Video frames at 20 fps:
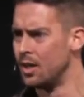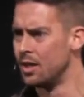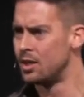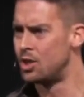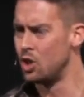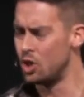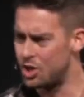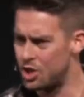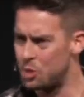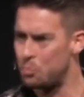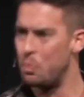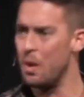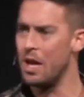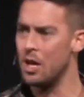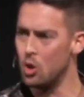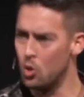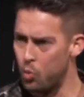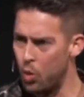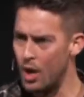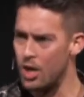To
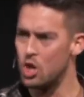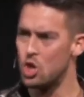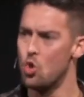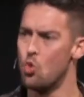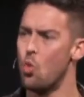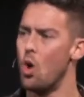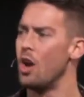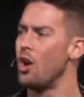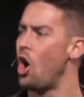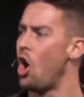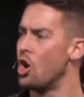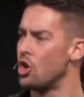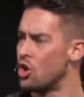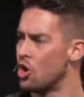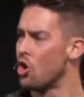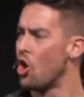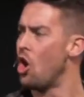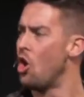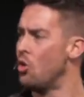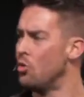spend what you want on
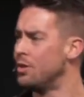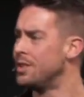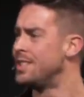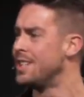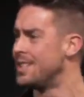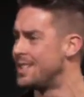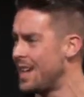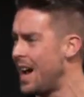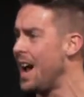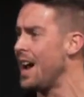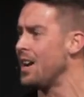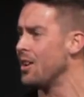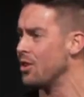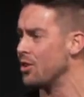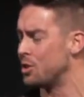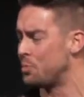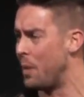your own desires.